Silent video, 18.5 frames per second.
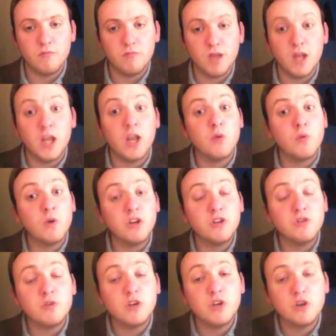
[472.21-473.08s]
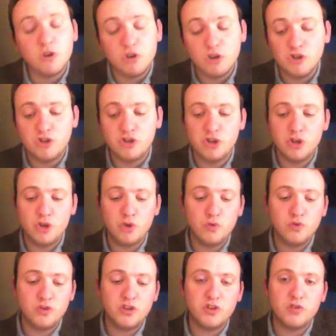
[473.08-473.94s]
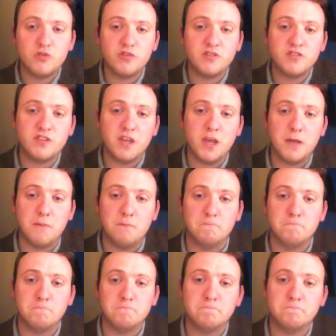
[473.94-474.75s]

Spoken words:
And I want to encourage you to do the same.